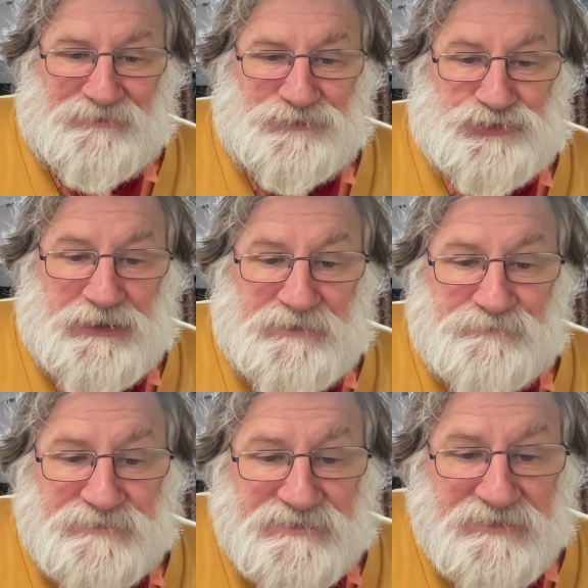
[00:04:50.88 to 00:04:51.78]

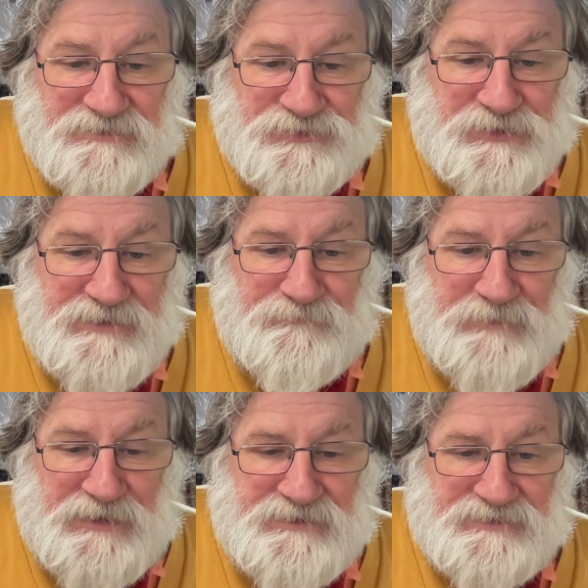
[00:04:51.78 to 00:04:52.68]
James Stream
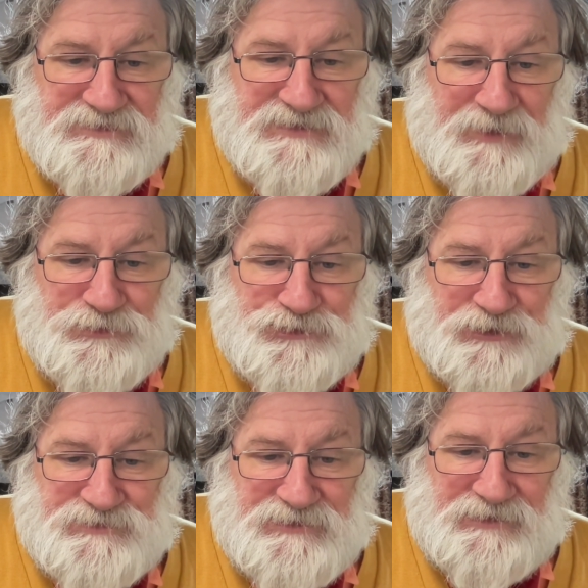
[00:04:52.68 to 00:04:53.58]
Media says, how is
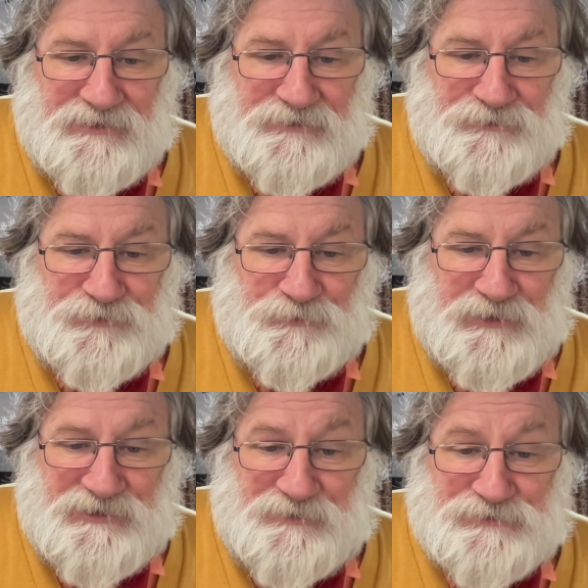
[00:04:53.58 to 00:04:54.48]
shutting local
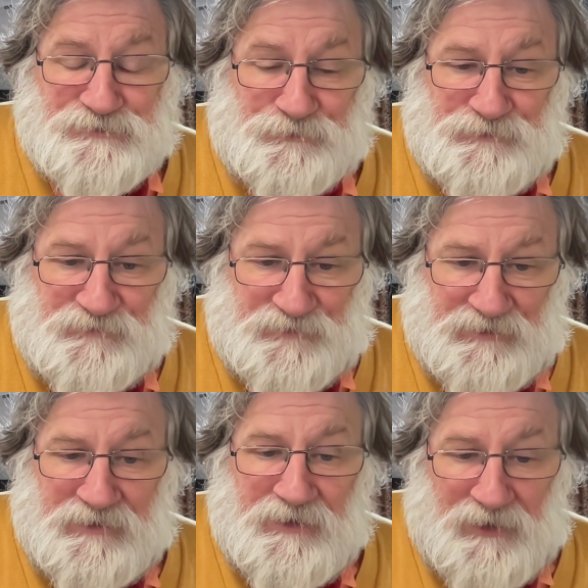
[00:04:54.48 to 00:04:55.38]
radio a Tory
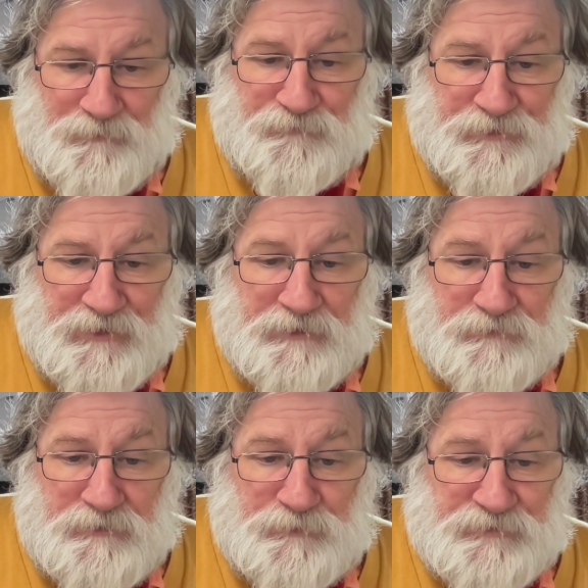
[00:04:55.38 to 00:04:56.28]
thing? I'm afraid I
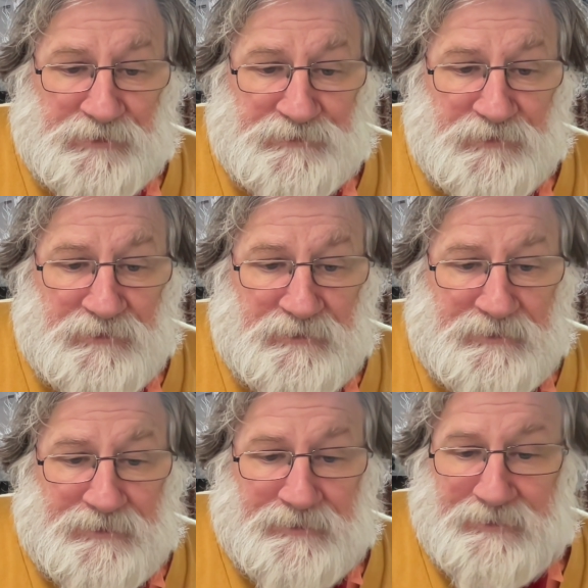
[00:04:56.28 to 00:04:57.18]
agree with
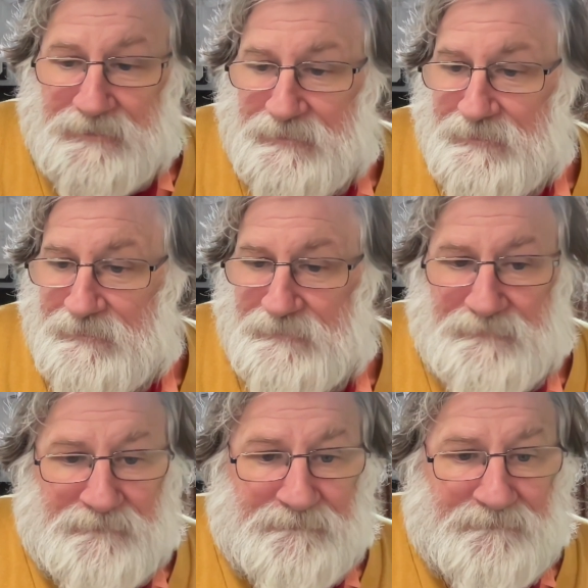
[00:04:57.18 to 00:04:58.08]
that.
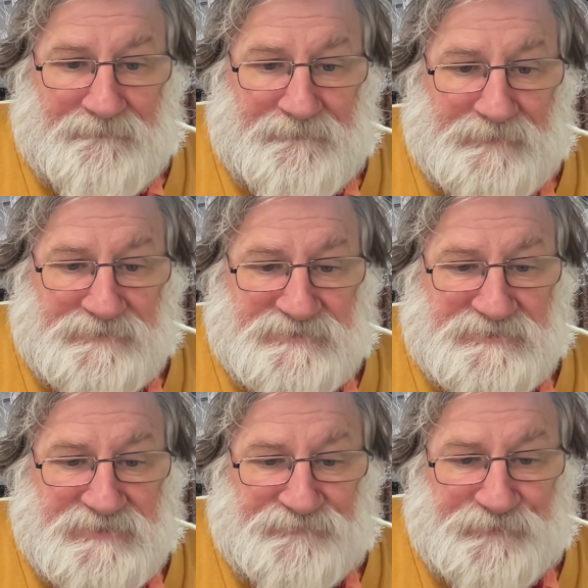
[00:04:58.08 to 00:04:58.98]

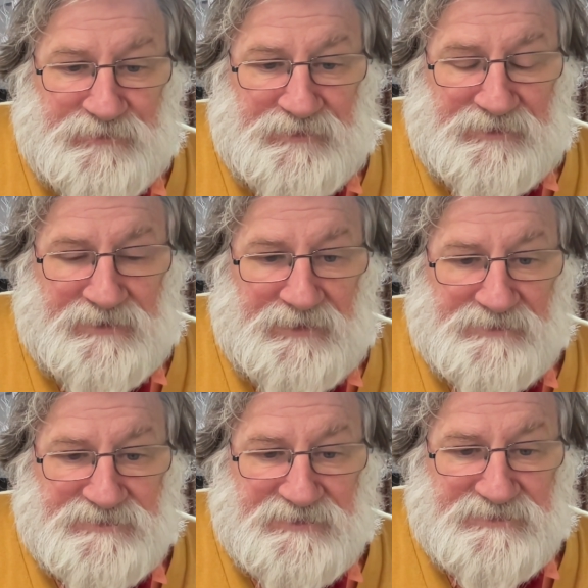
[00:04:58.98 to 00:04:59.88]
Stephanie
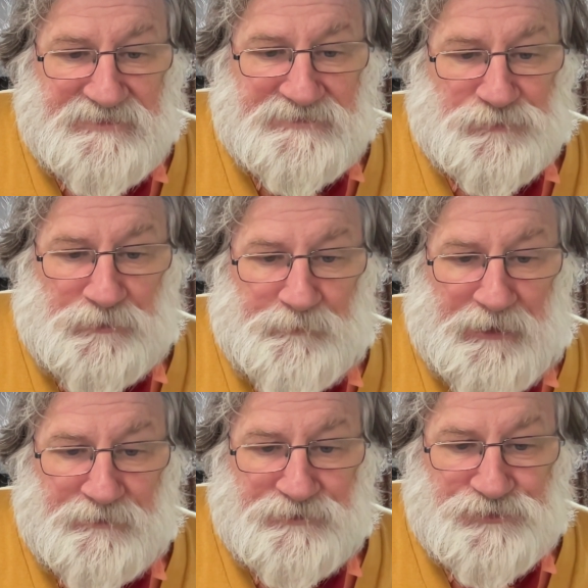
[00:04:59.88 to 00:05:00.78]
King says, it's all
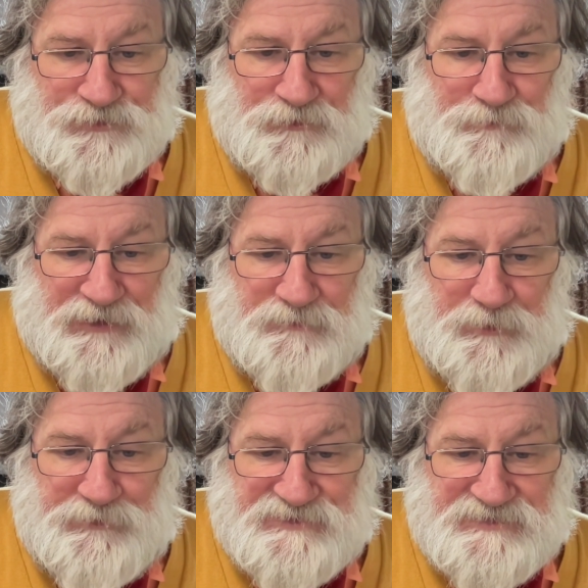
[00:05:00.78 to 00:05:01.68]
about control by the
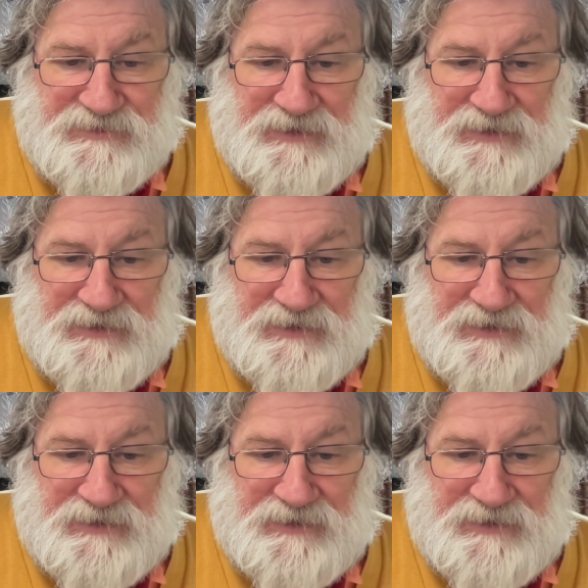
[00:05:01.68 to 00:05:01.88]
BBC